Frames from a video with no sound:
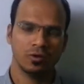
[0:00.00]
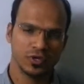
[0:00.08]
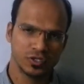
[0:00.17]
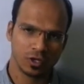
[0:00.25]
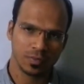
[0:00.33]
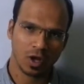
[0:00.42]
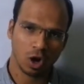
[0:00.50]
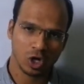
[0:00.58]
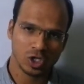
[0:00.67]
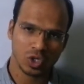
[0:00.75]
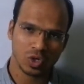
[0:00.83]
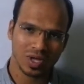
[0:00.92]
which will be
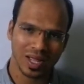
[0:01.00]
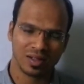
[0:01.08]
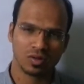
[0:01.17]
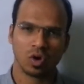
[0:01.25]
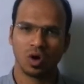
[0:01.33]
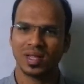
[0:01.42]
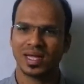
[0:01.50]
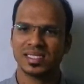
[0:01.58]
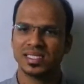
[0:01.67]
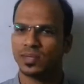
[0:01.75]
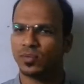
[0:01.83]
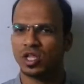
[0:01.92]
also called
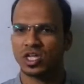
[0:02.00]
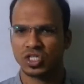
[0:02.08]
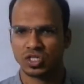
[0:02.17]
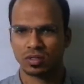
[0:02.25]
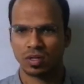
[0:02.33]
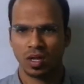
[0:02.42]
as simulation.